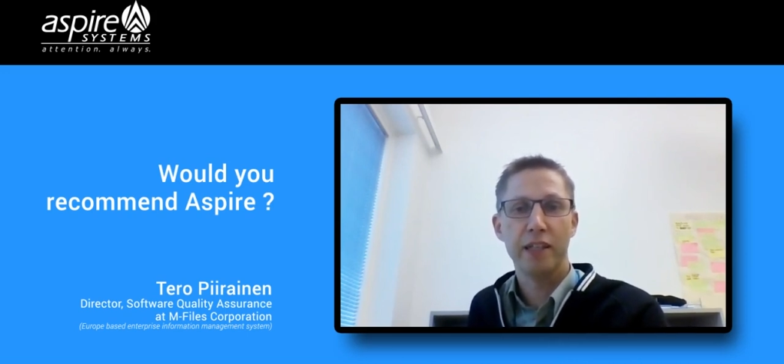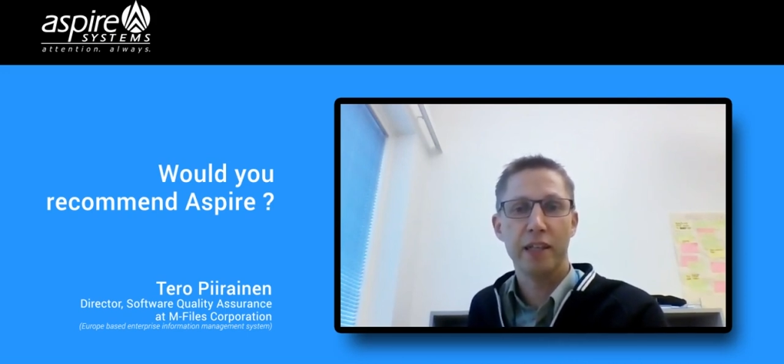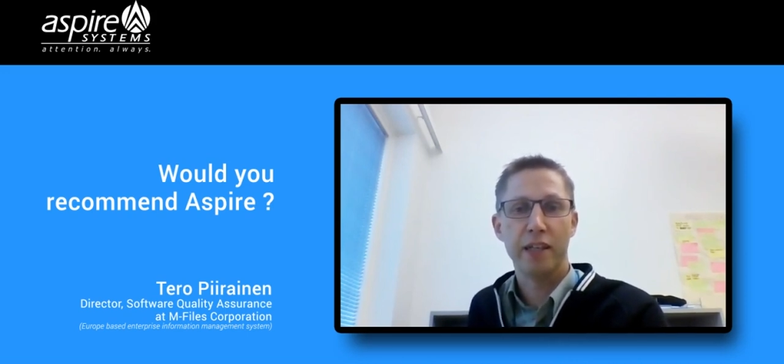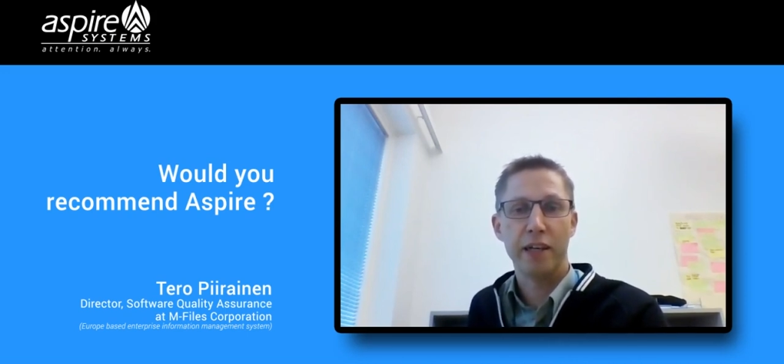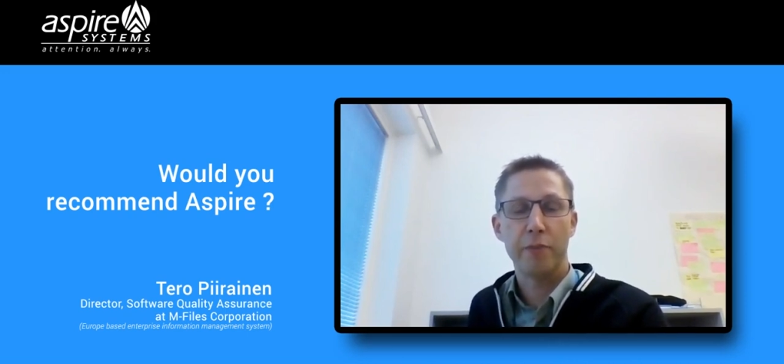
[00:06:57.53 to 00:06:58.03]

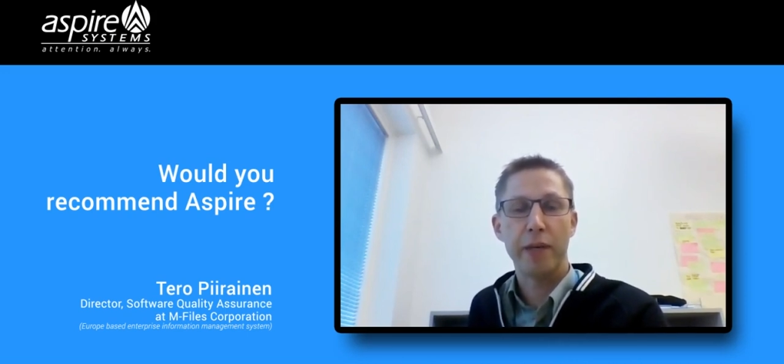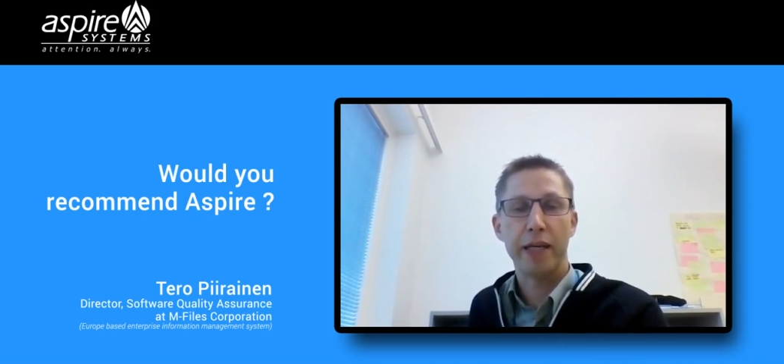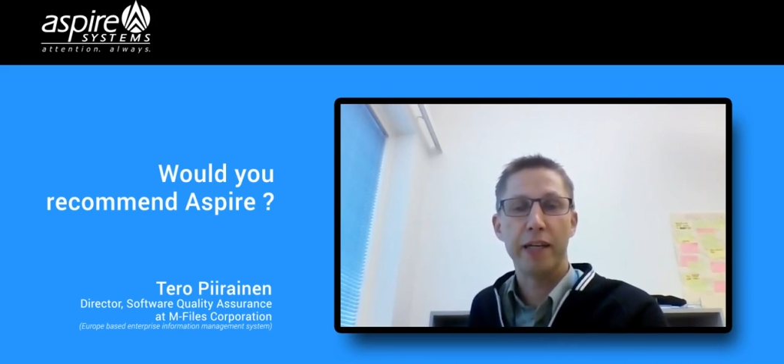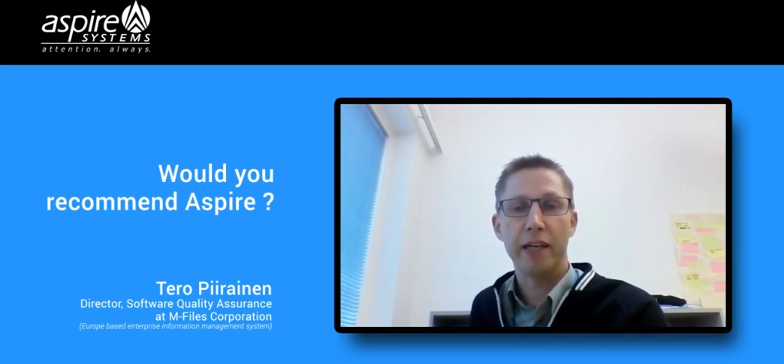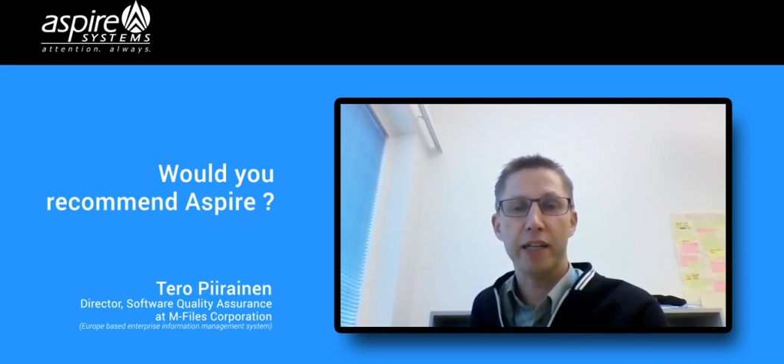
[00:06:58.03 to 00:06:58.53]

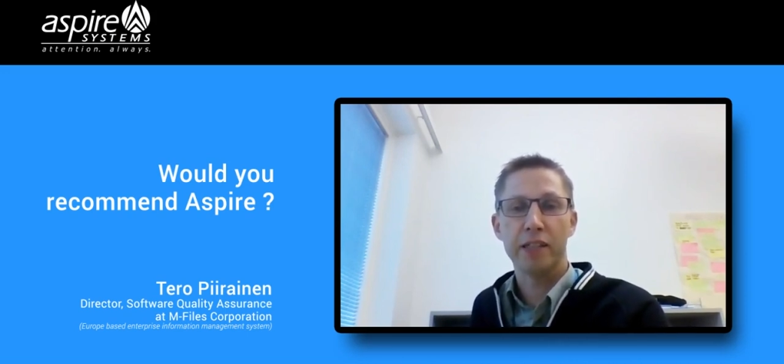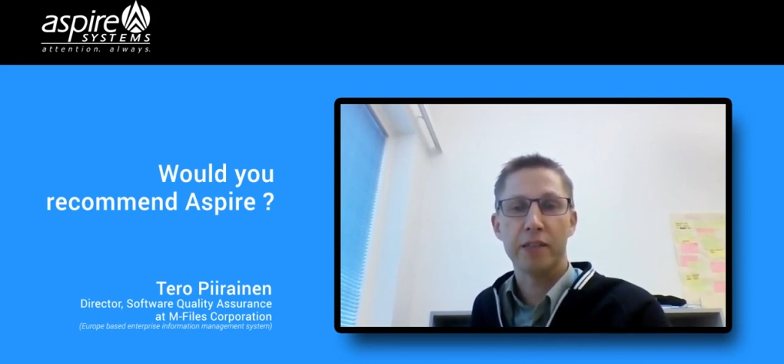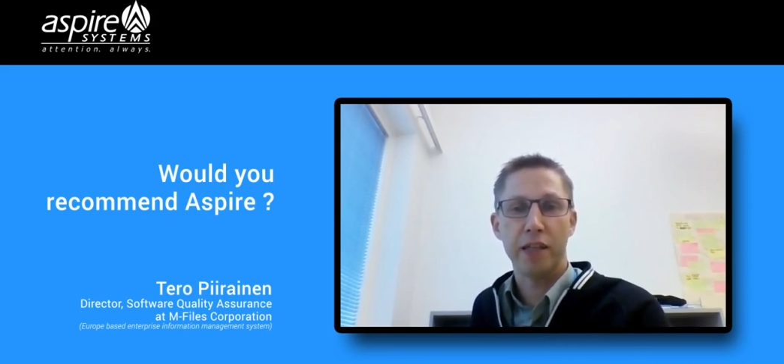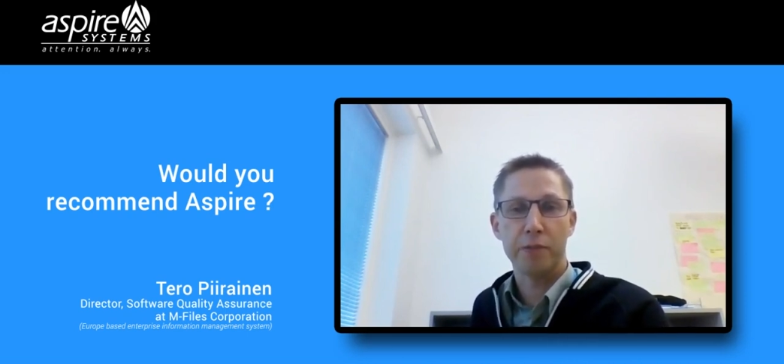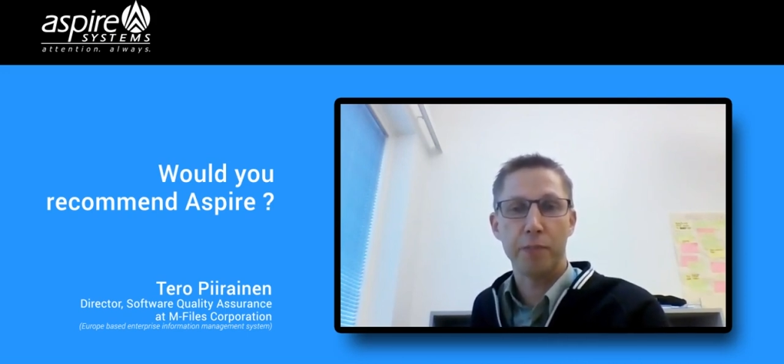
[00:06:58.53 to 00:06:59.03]
recommending
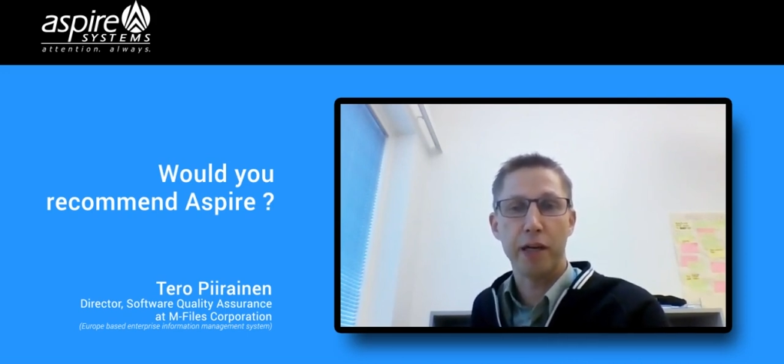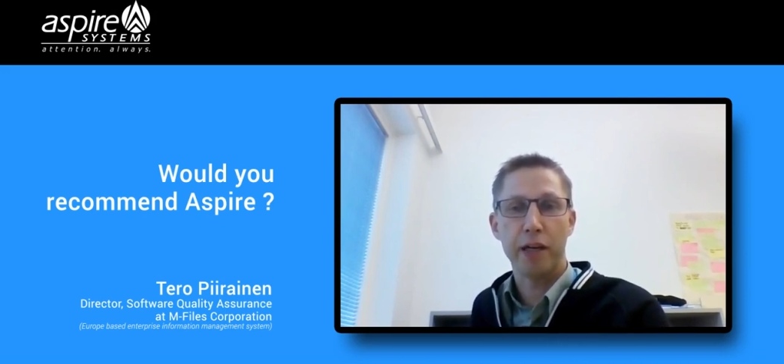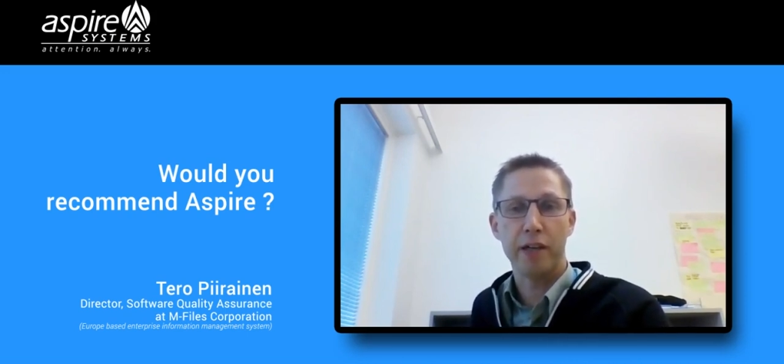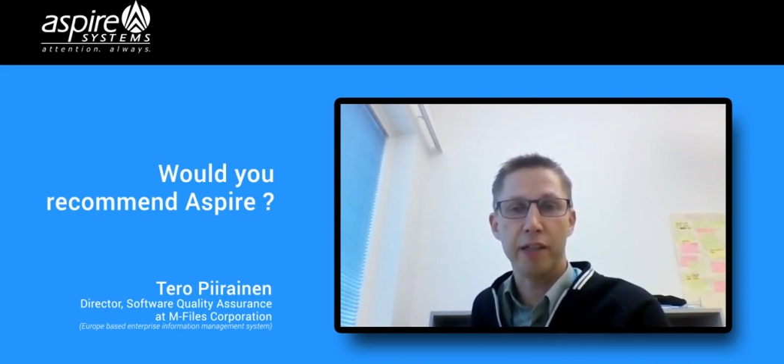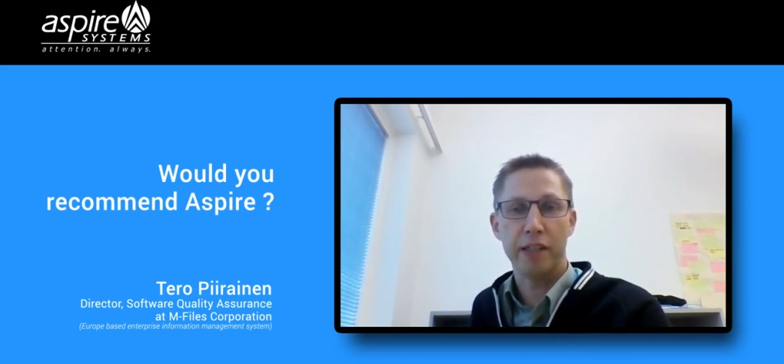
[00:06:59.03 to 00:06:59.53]

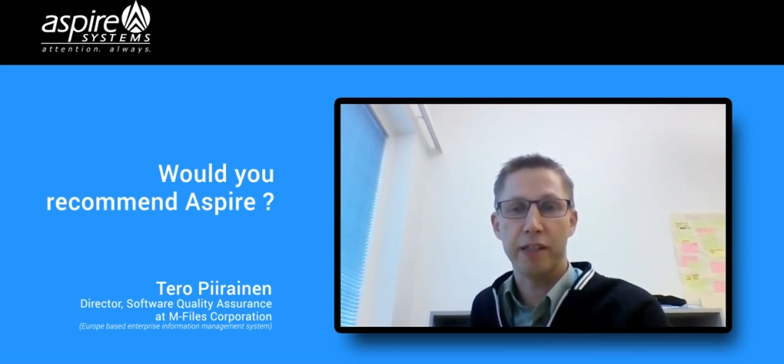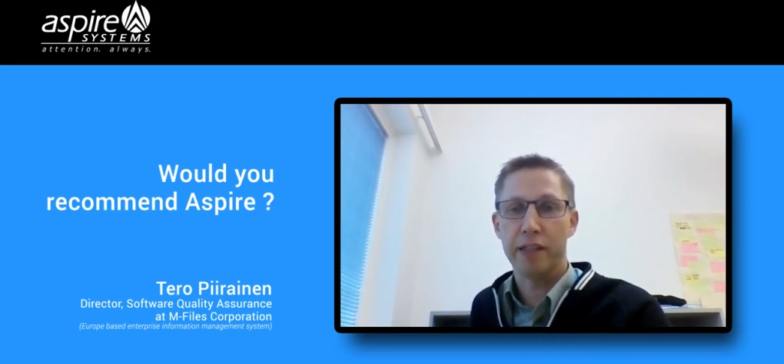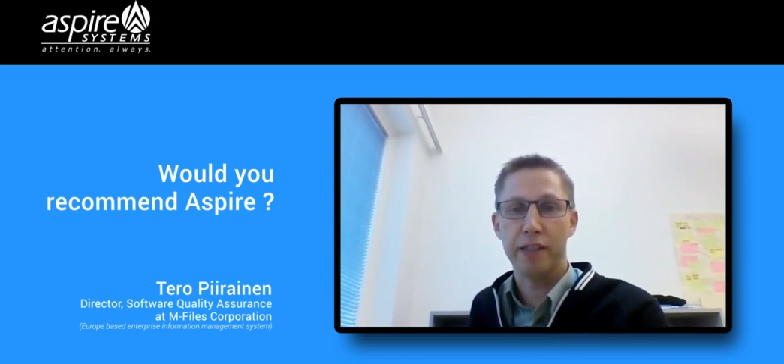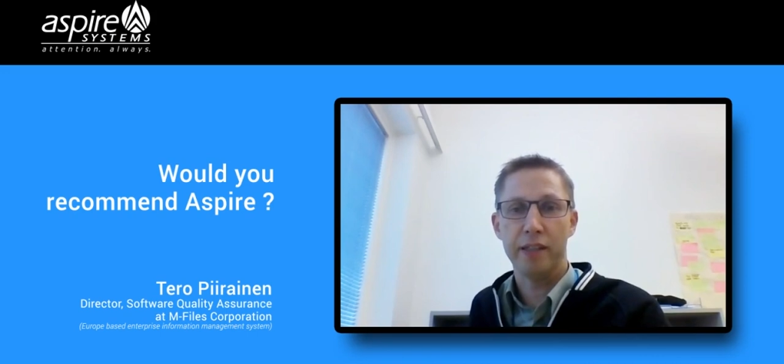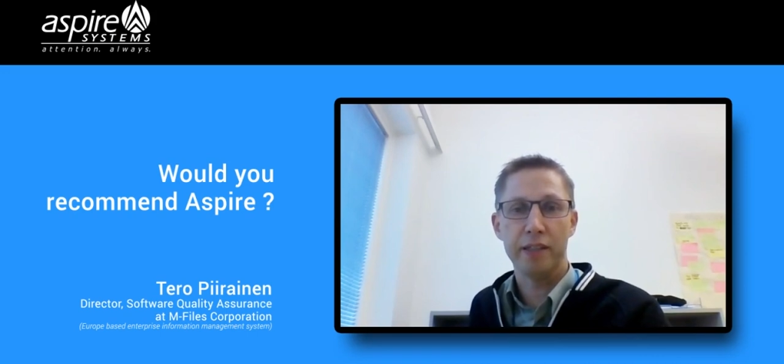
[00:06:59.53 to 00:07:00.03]
Aspire
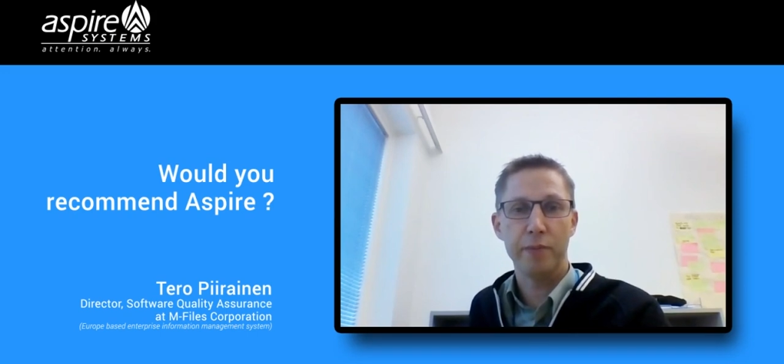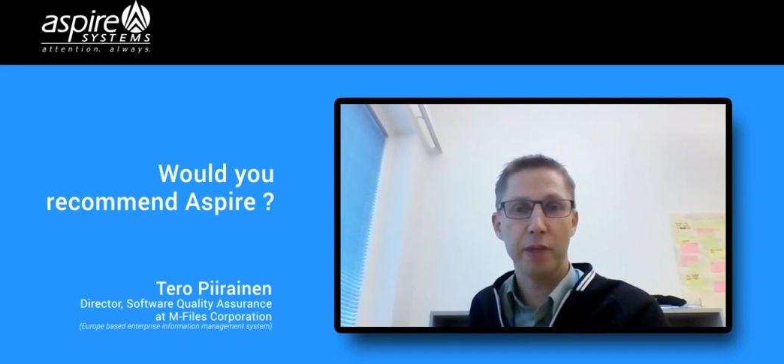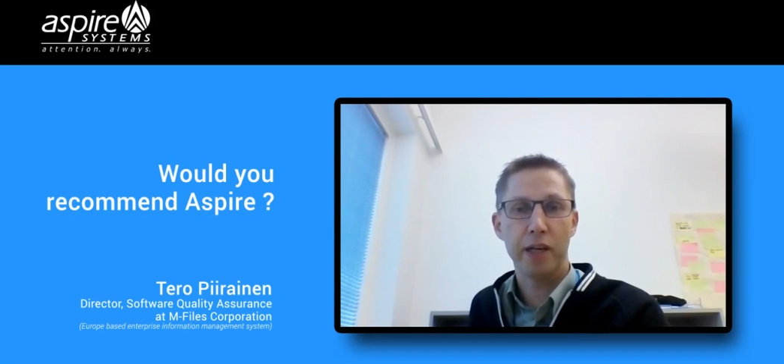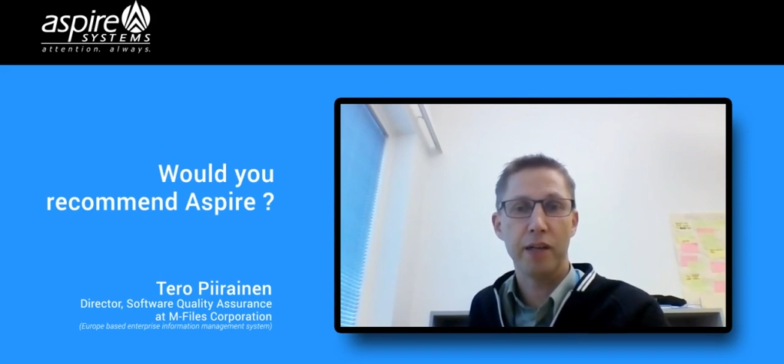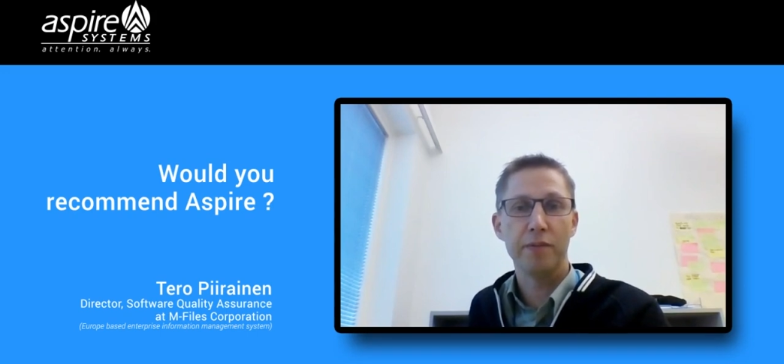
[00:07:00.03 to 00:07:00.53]
in
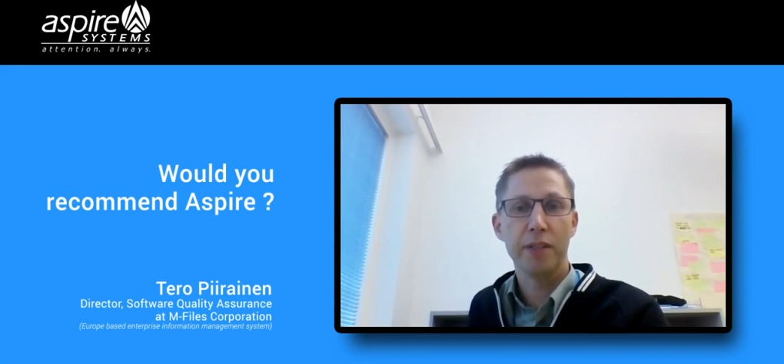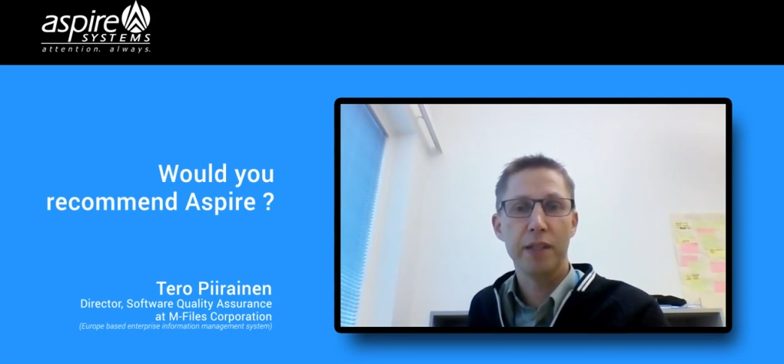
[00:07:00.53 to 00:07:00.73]
similar